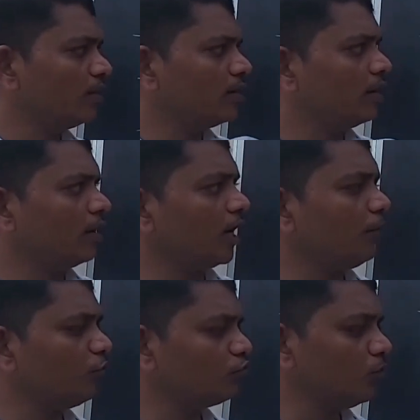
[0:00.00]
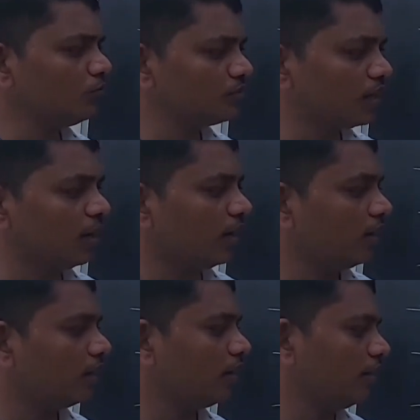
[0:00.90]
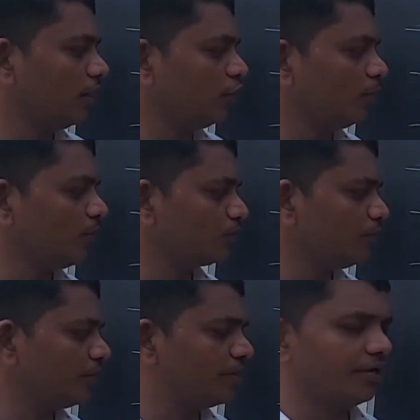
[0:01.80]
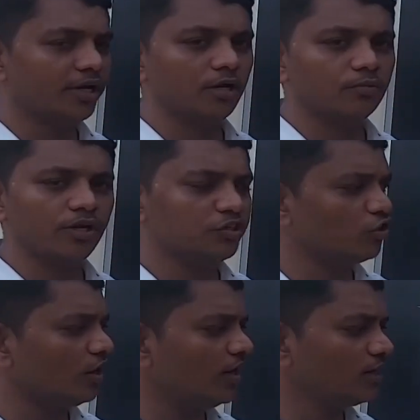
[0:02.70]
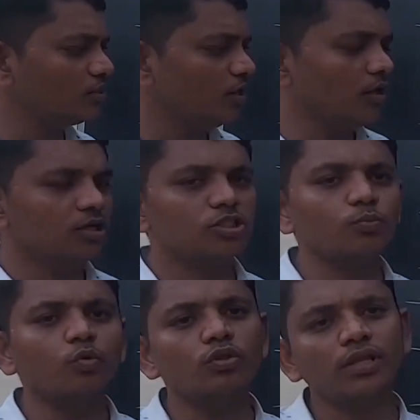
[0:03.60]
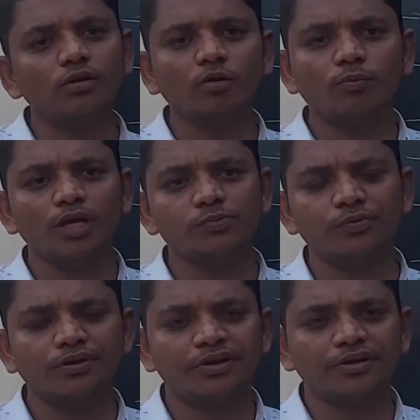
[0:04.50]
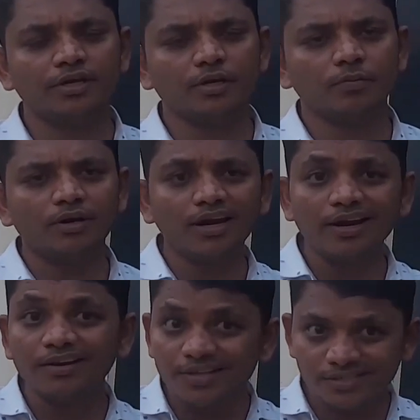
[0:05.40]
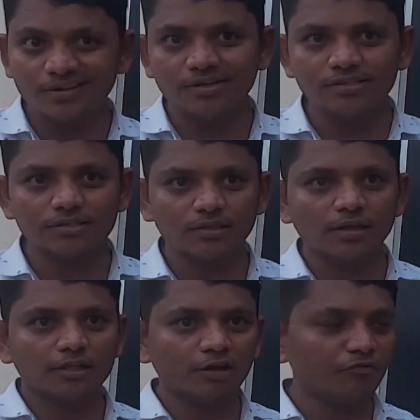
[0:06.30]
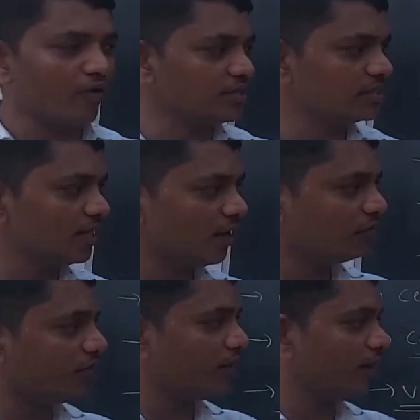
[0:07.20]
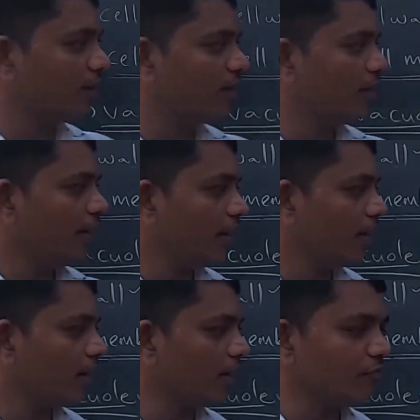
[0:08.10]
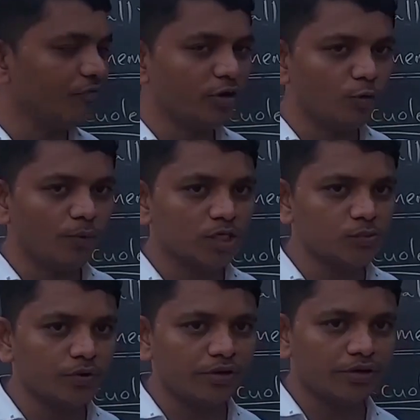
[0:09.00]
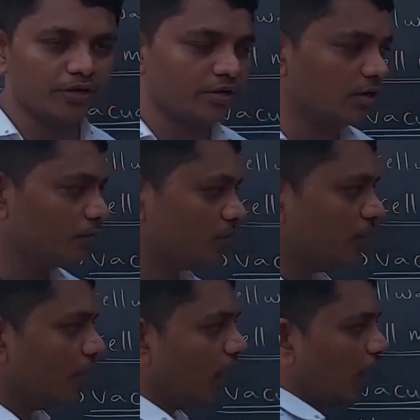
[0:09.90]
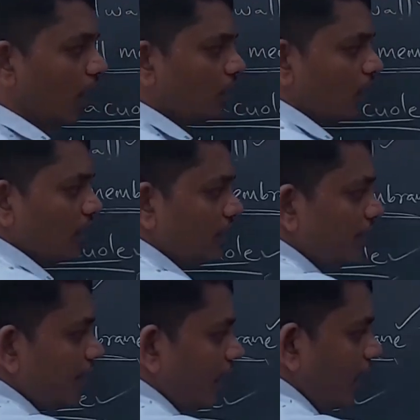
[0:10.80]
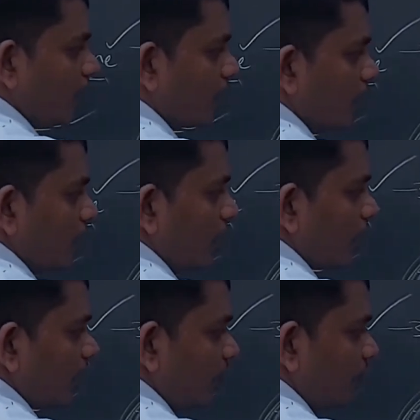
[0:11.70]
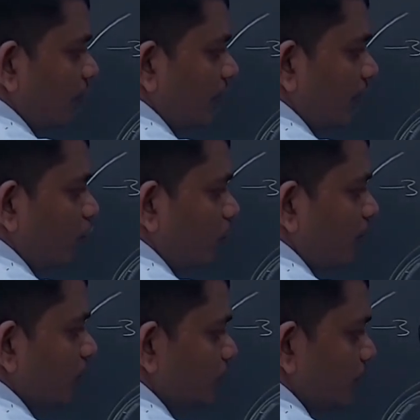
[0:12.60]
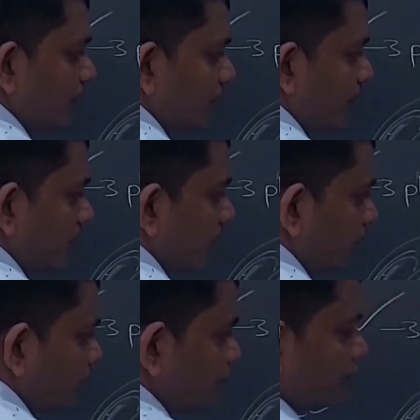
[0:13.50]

ribosomes on endoplasmic reticulum, that is called as smooth endoplasmic reticulum. Let us discuss the function of the rough endoplasmic reticulum. RER, rough endoplasmic reticulum,